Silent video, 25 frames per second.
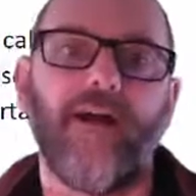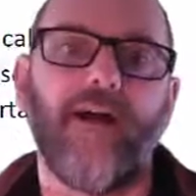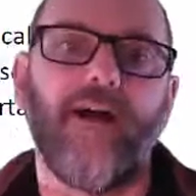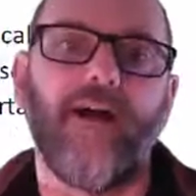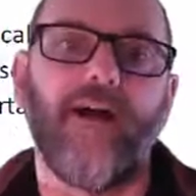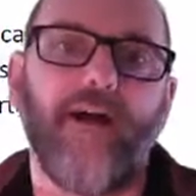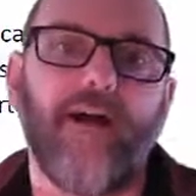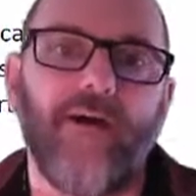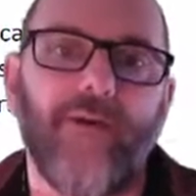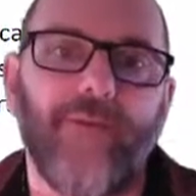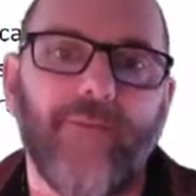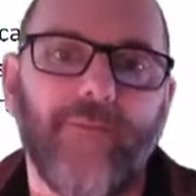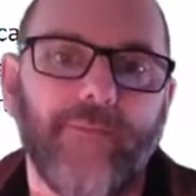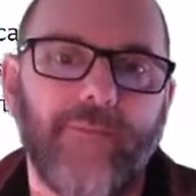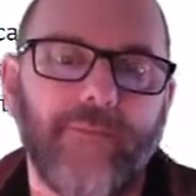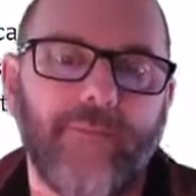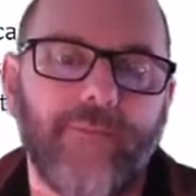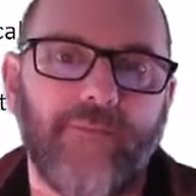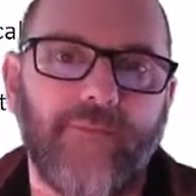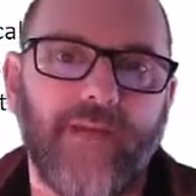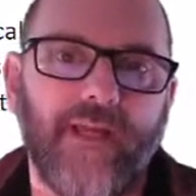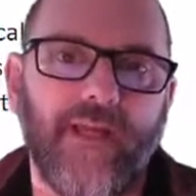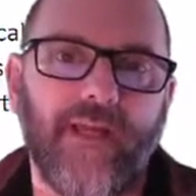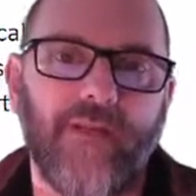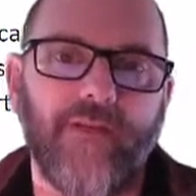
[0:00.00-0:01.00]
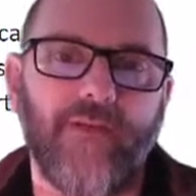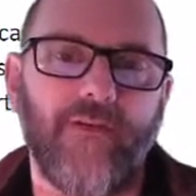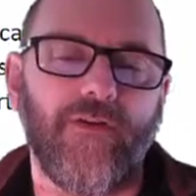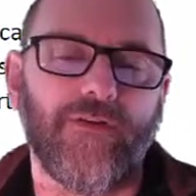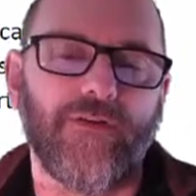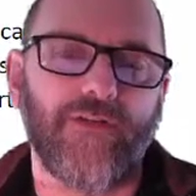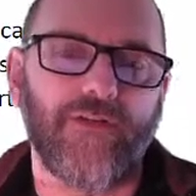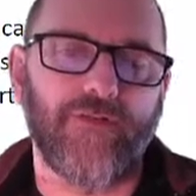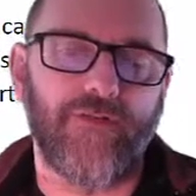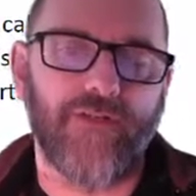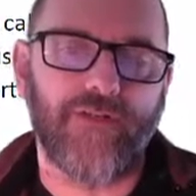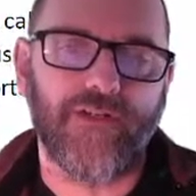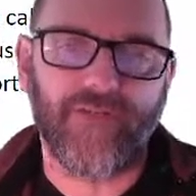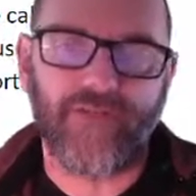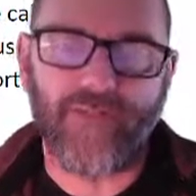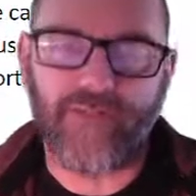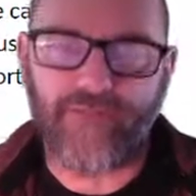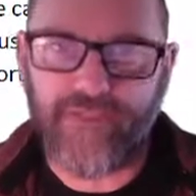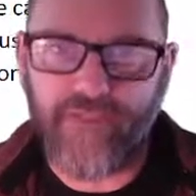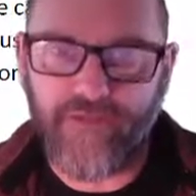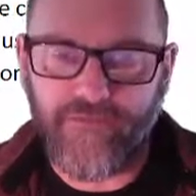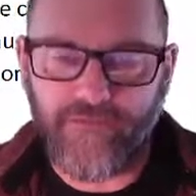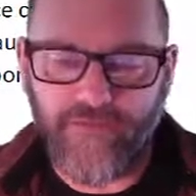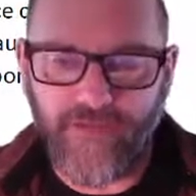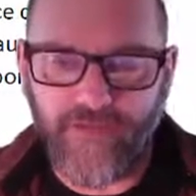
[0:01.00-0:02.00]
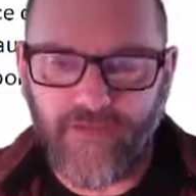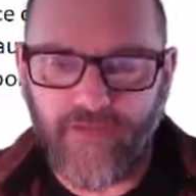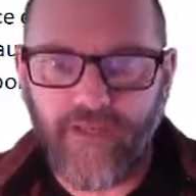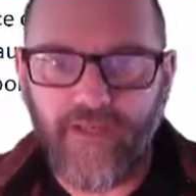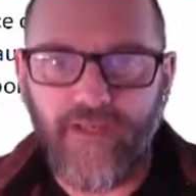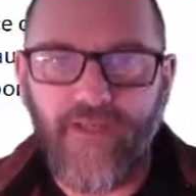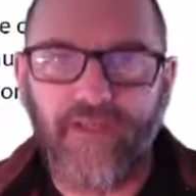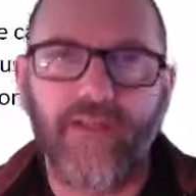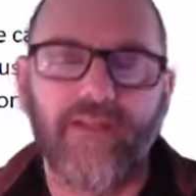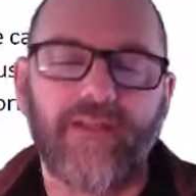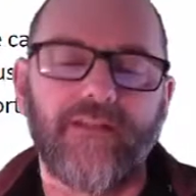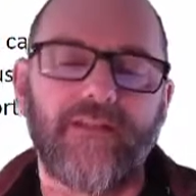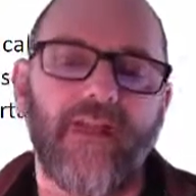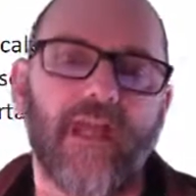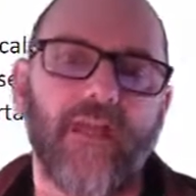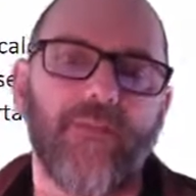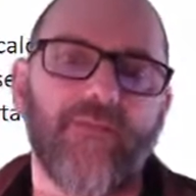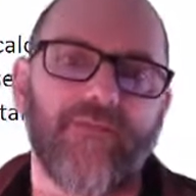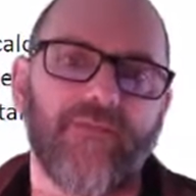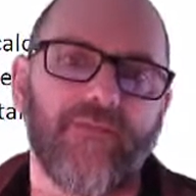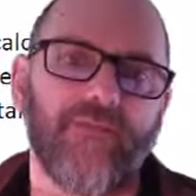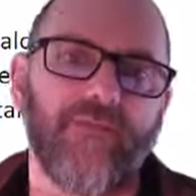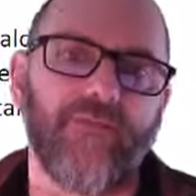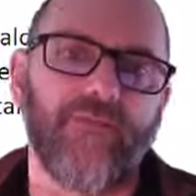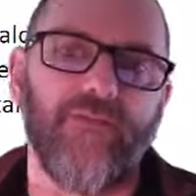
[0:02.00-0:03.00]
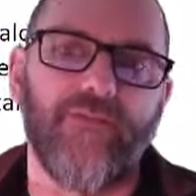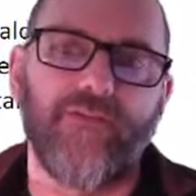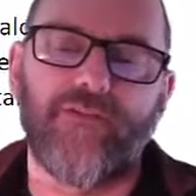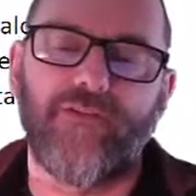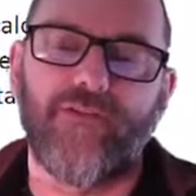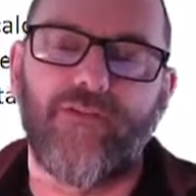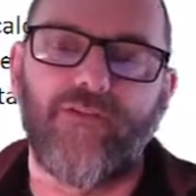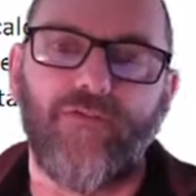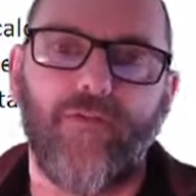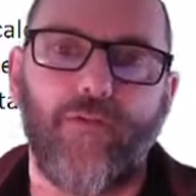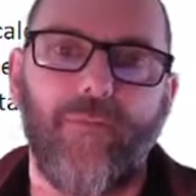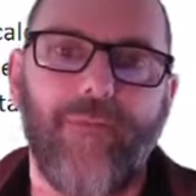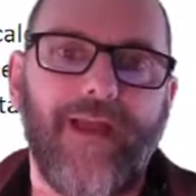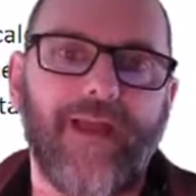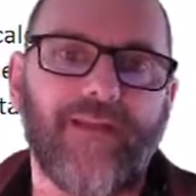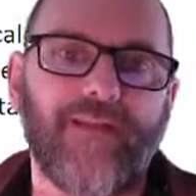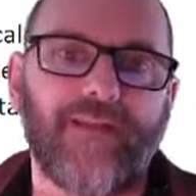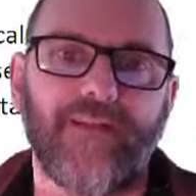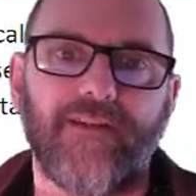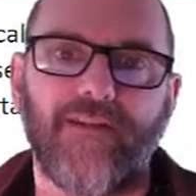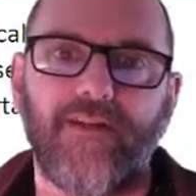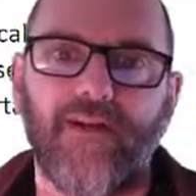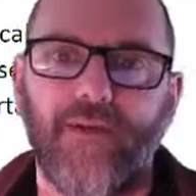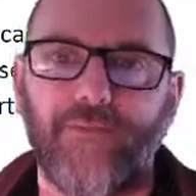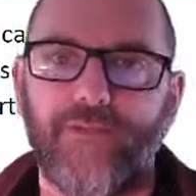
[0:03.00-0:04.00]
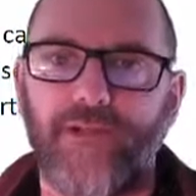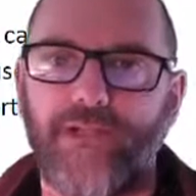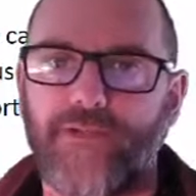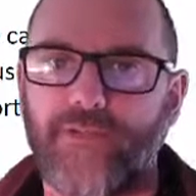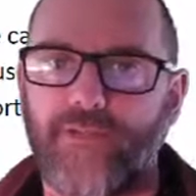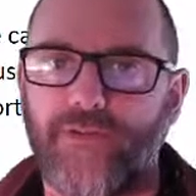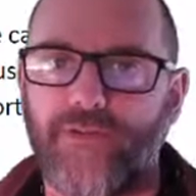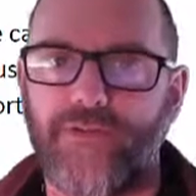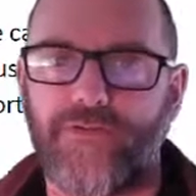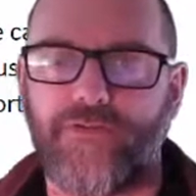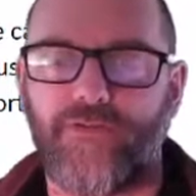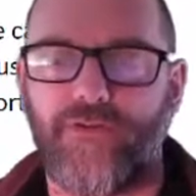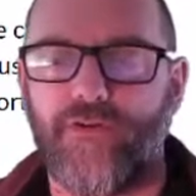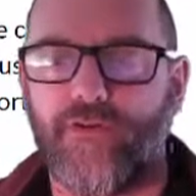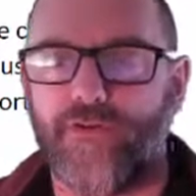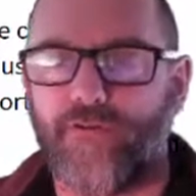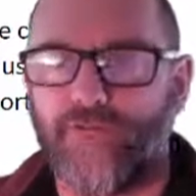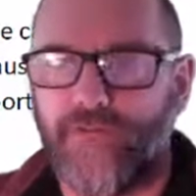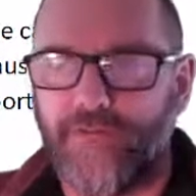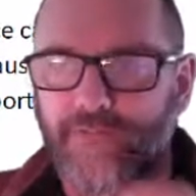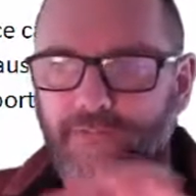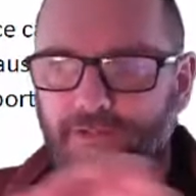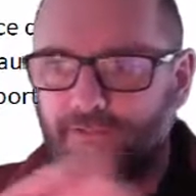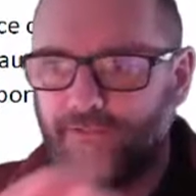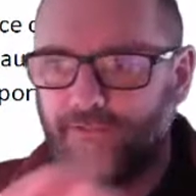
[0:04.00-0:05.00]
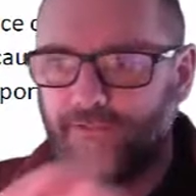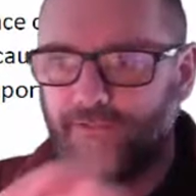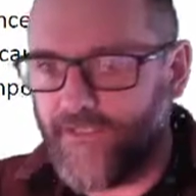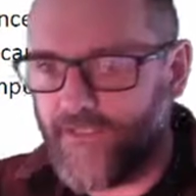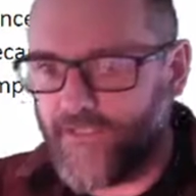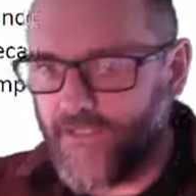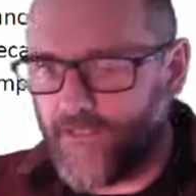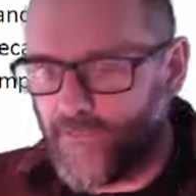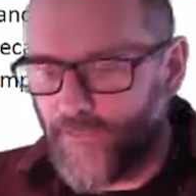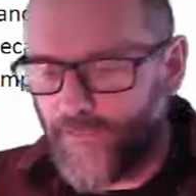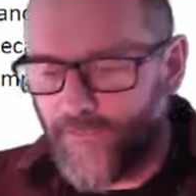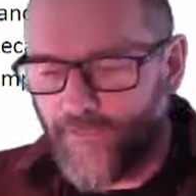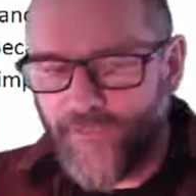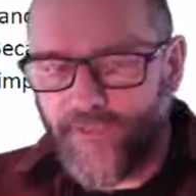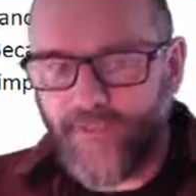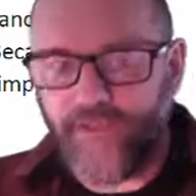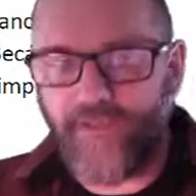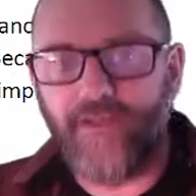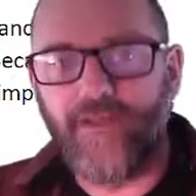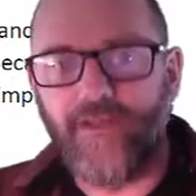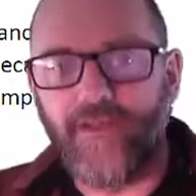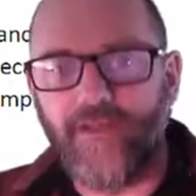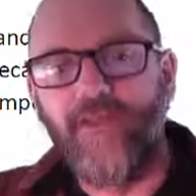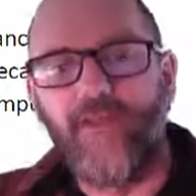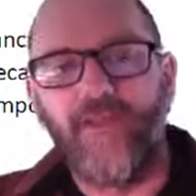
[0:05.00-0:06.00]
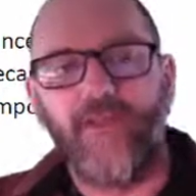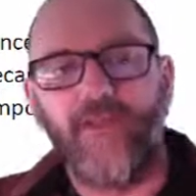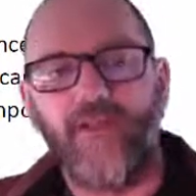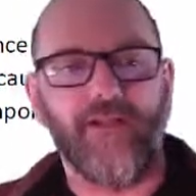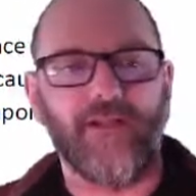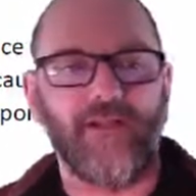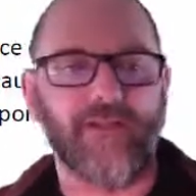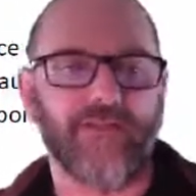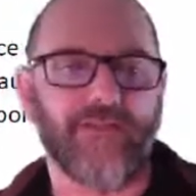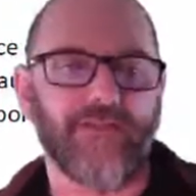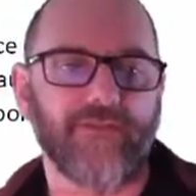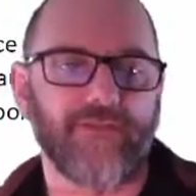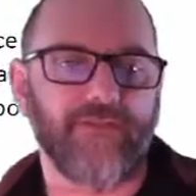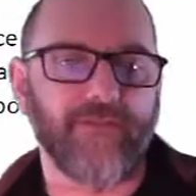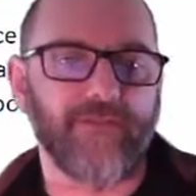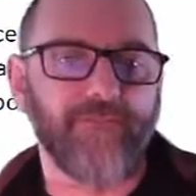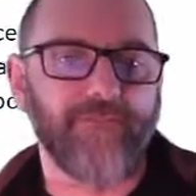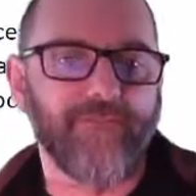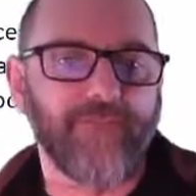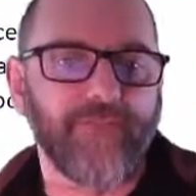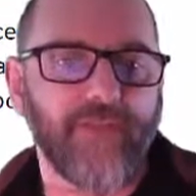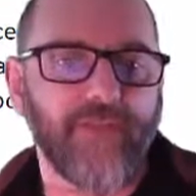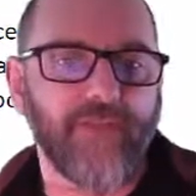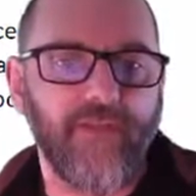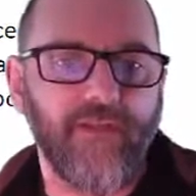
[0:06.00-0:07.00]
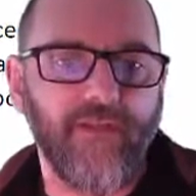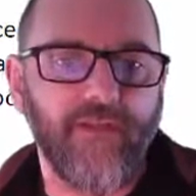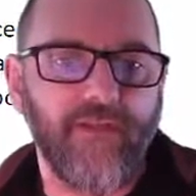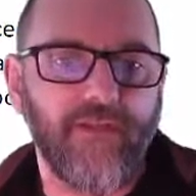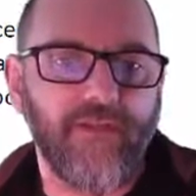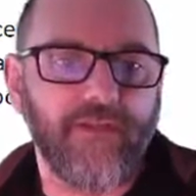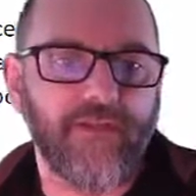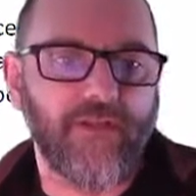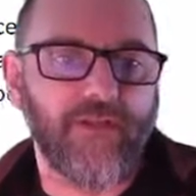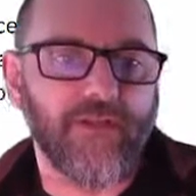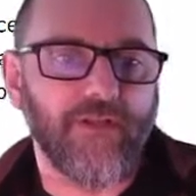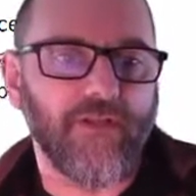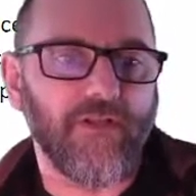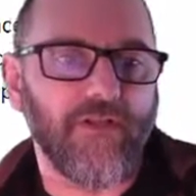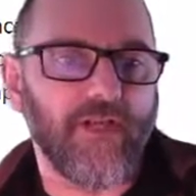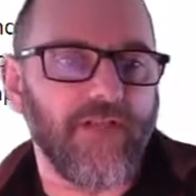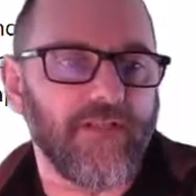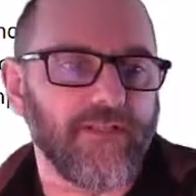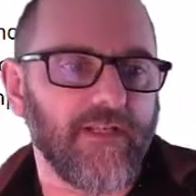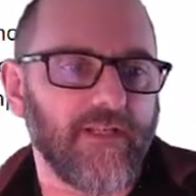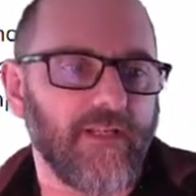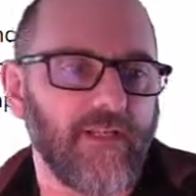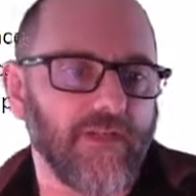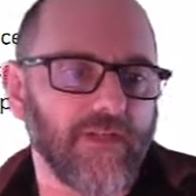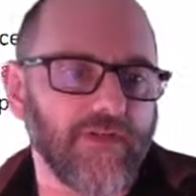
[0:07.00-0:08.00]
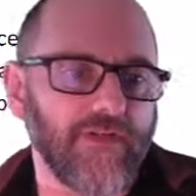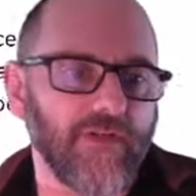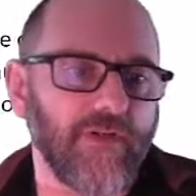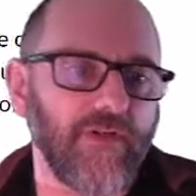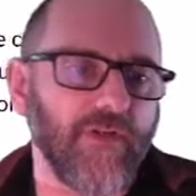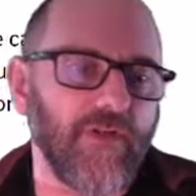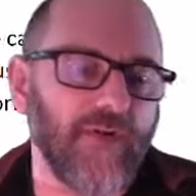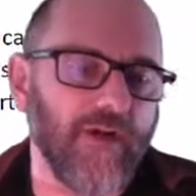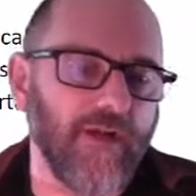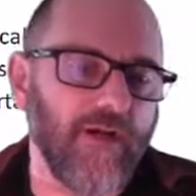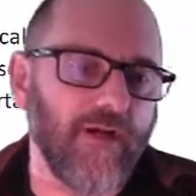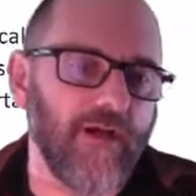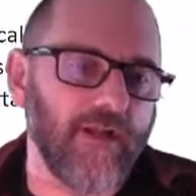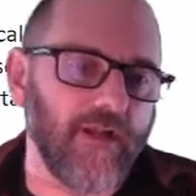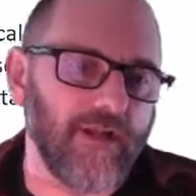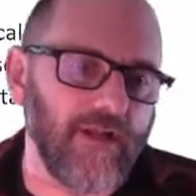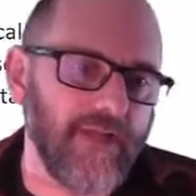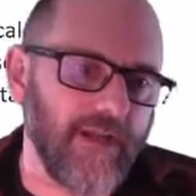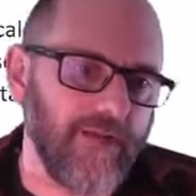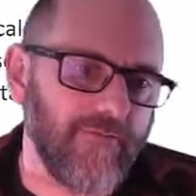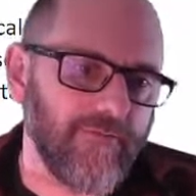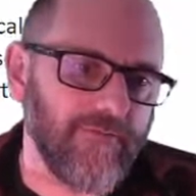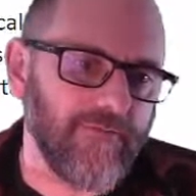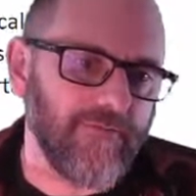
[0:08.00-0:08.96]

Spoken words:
And also very specific types of movies, romantic comedies with a strong female lead will be a cluster. So there's all kinds of clustering going on